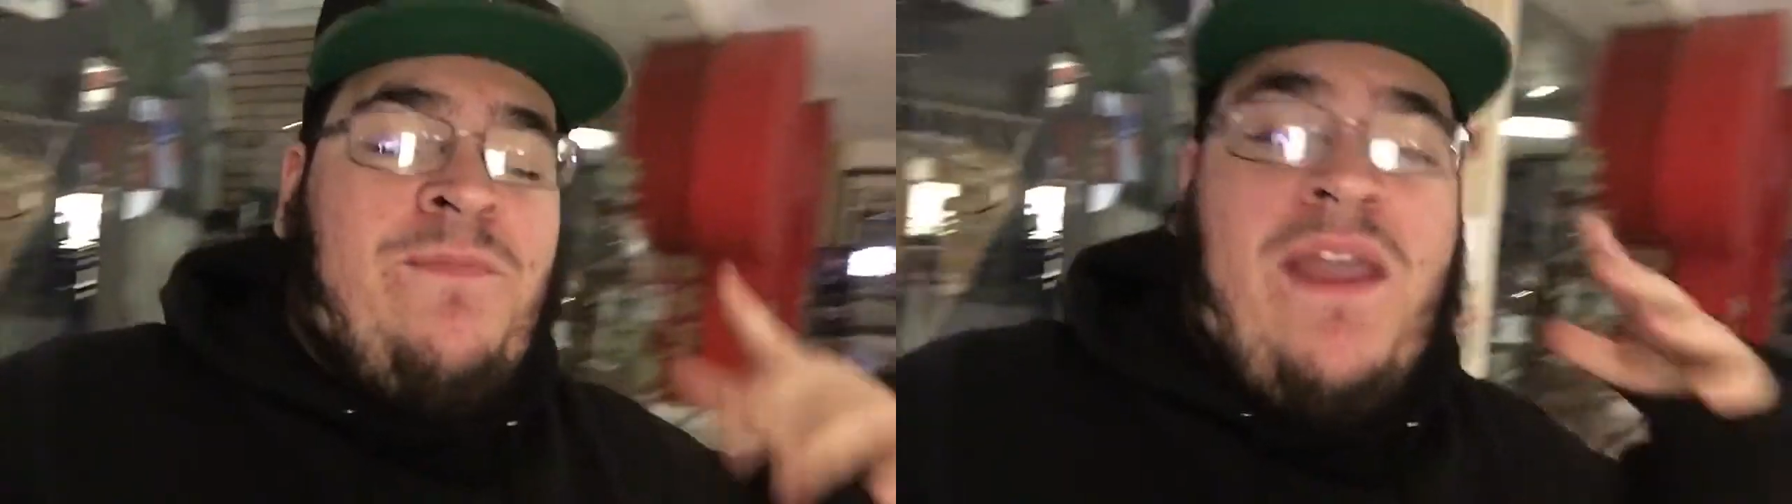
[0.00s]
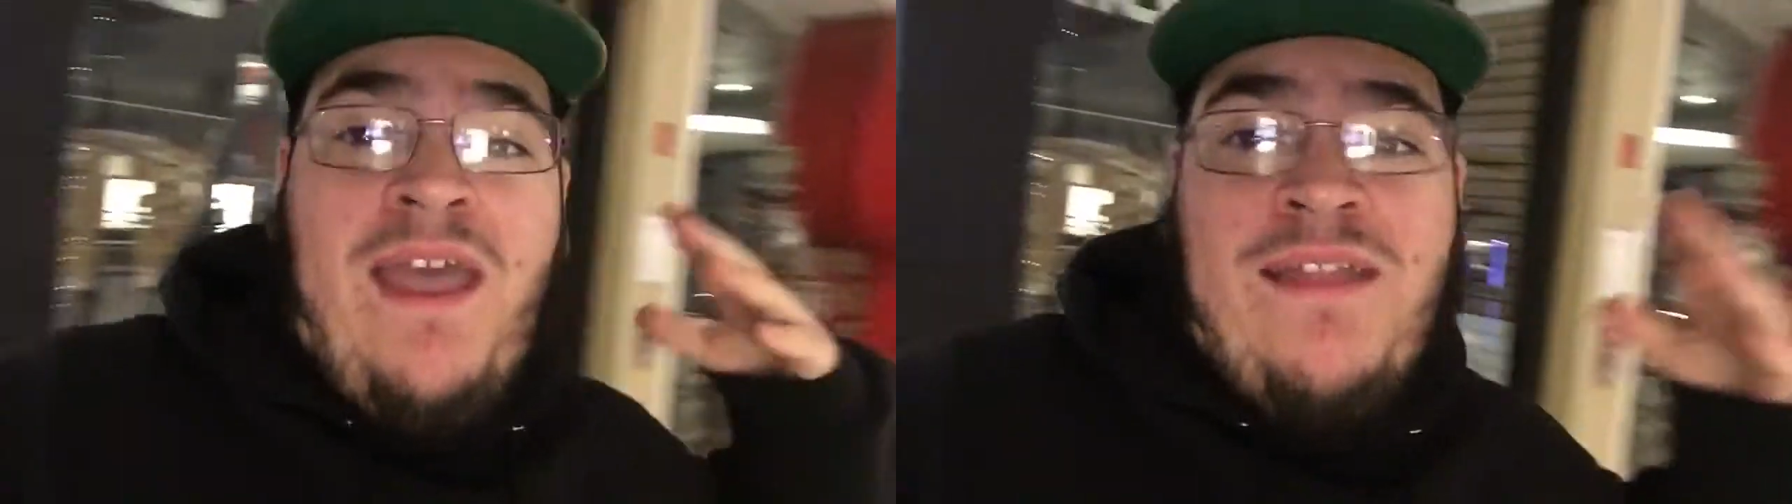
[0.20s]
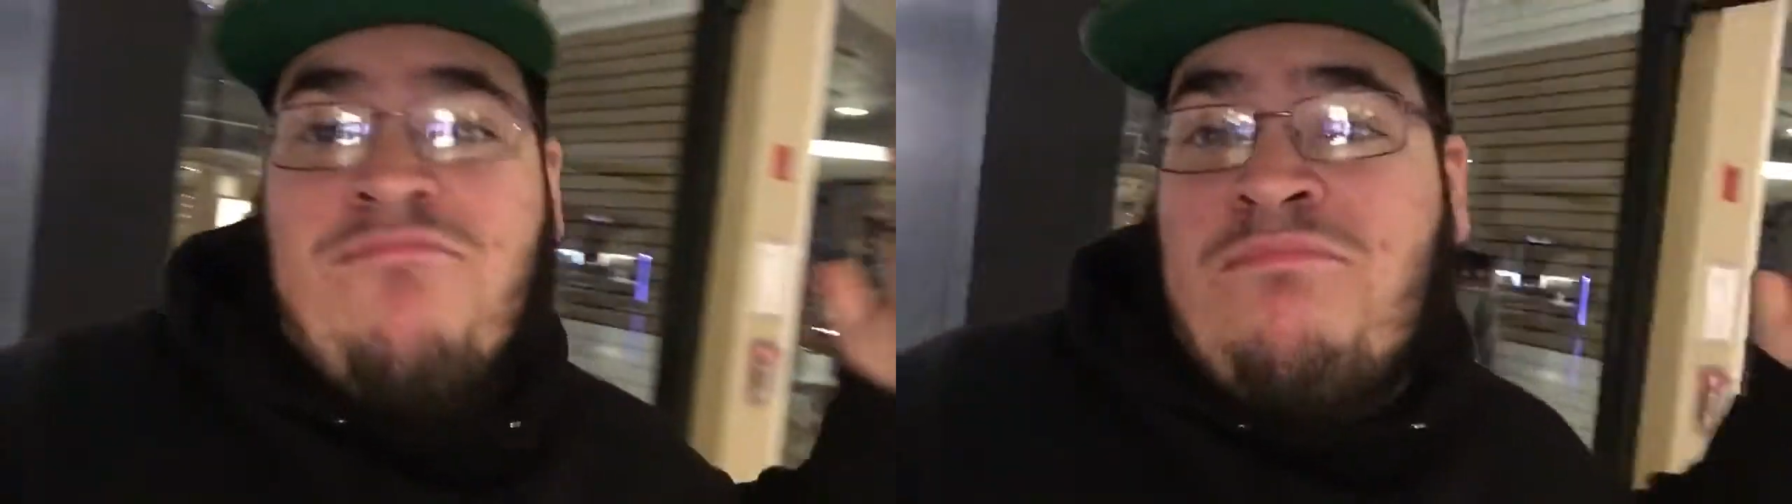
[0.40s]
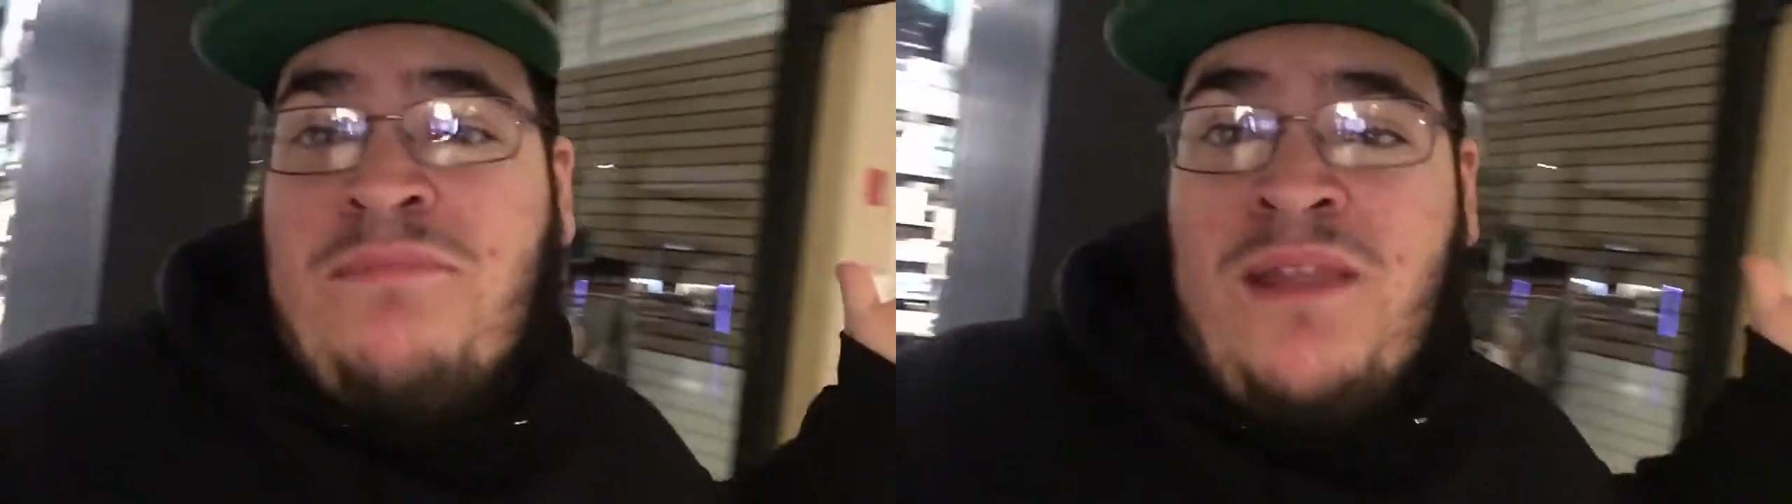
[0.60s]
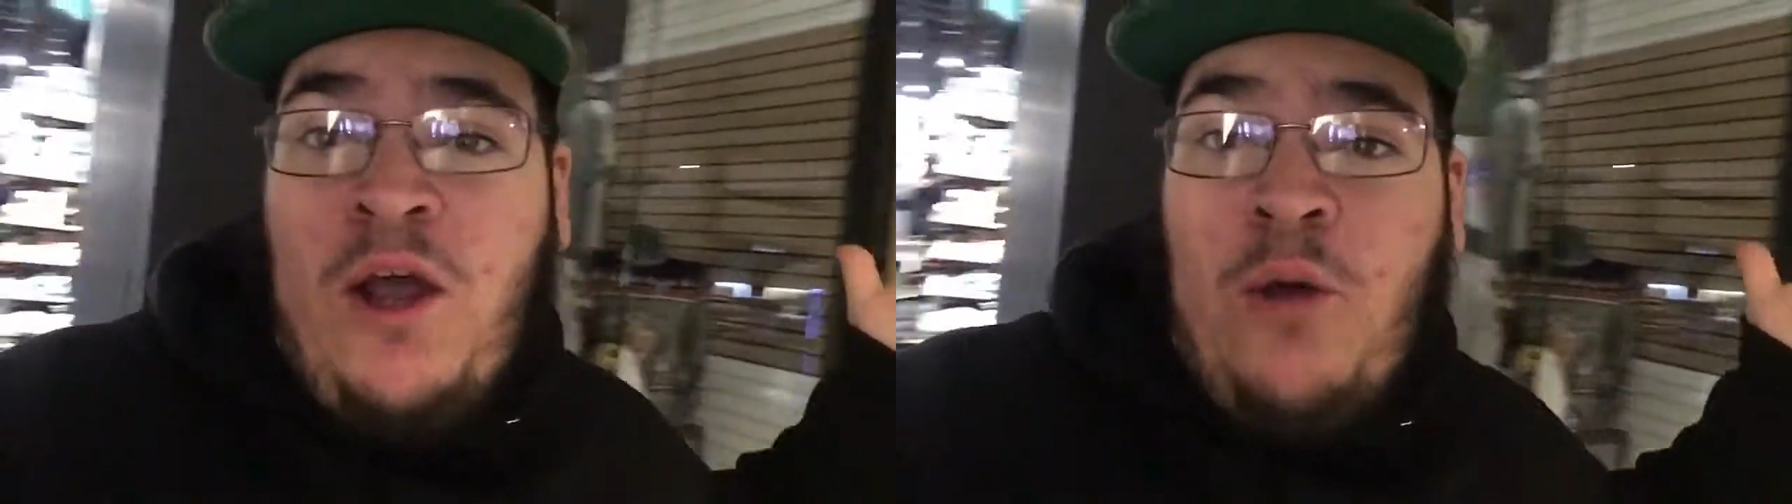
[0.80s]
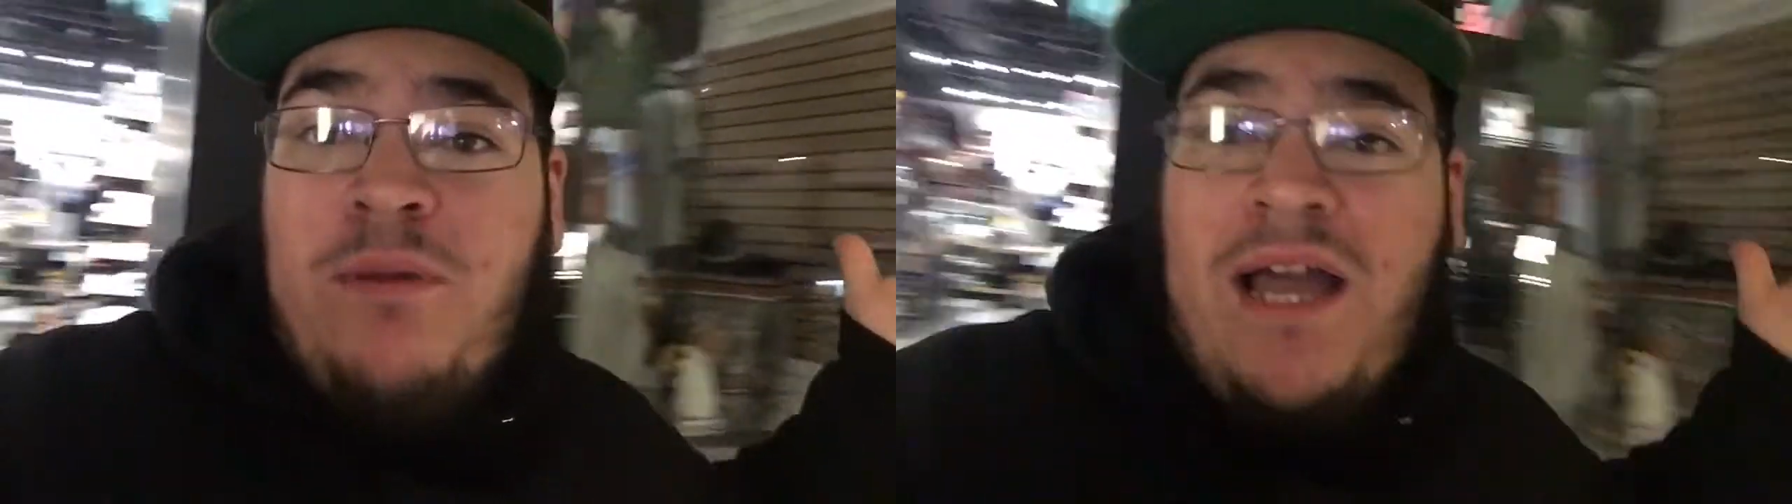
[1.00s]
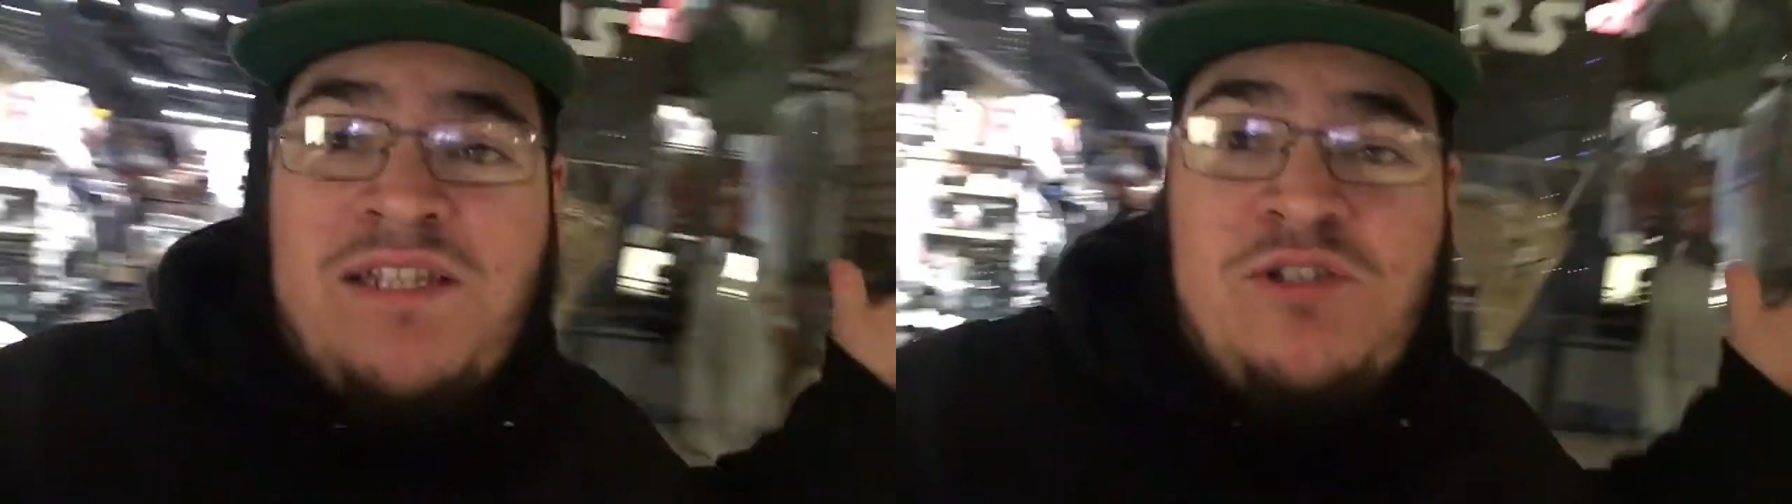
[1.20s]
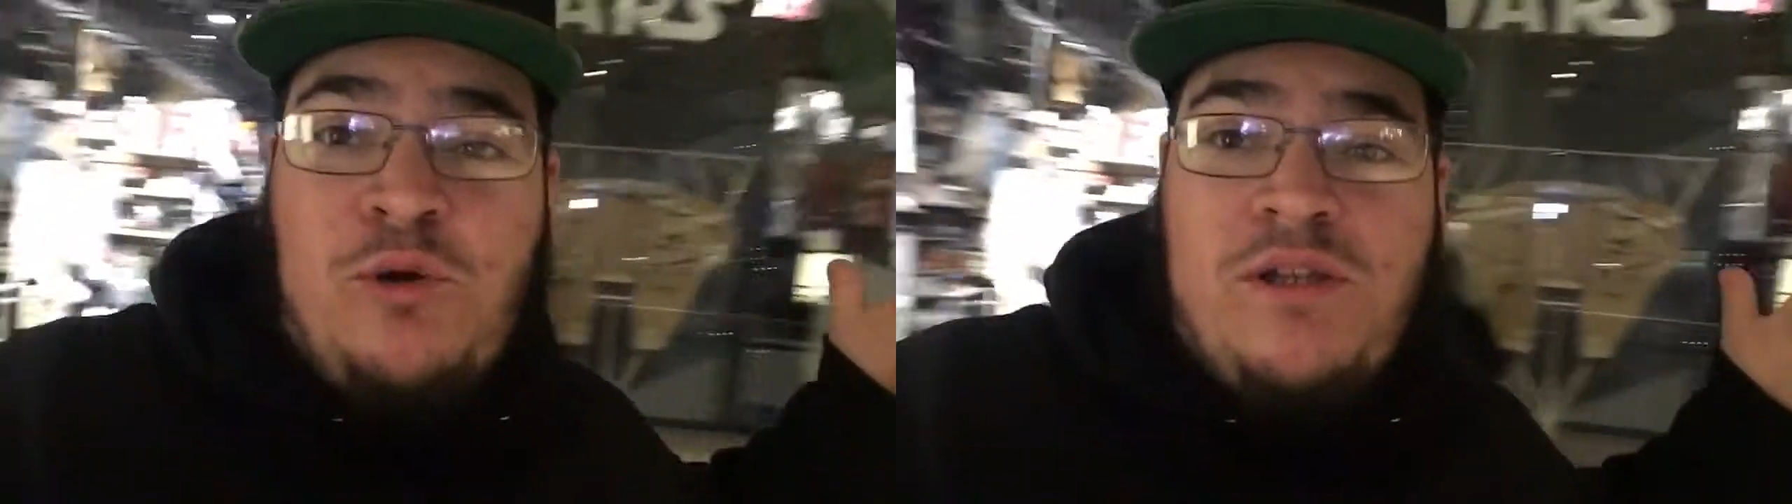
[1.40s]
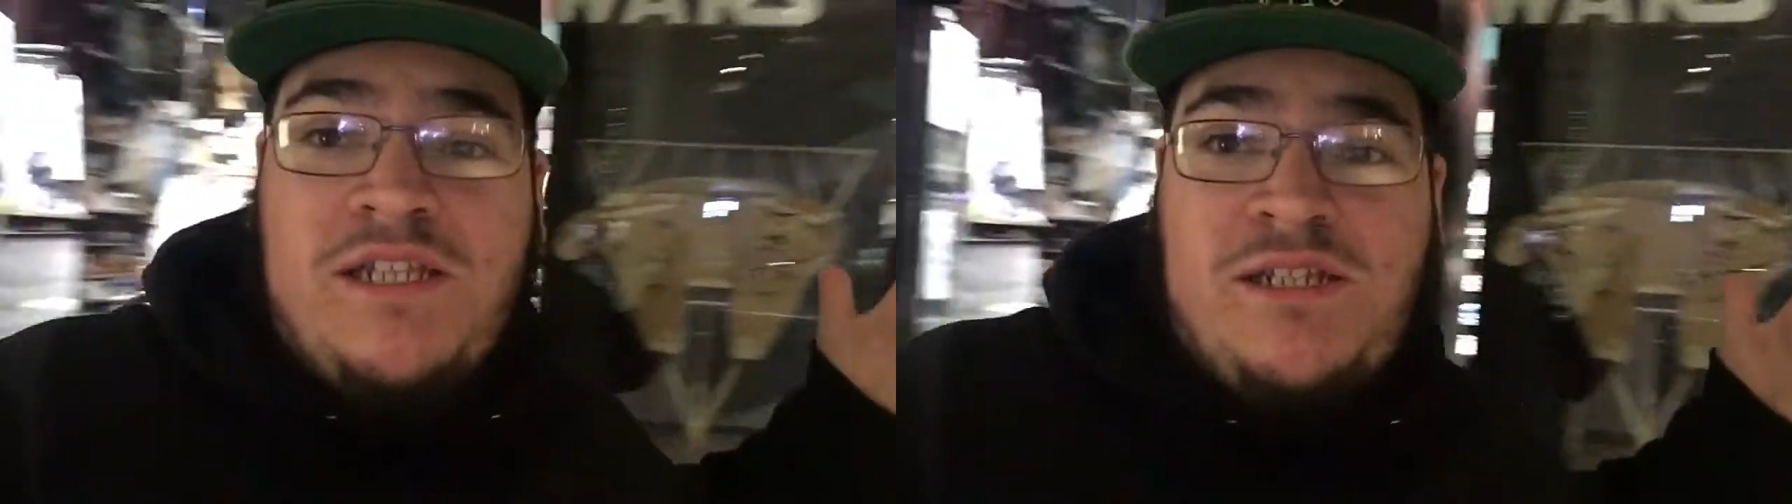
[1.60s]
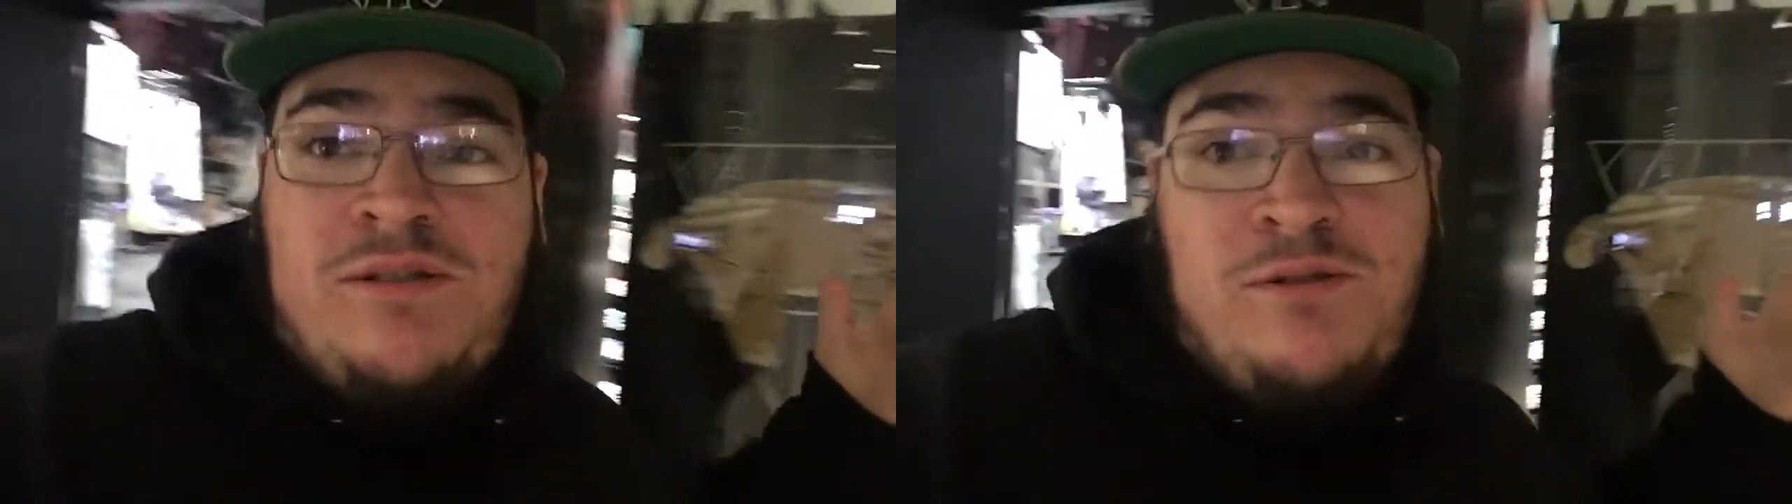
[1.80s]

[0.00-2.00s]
And I hope you guys enjoyed this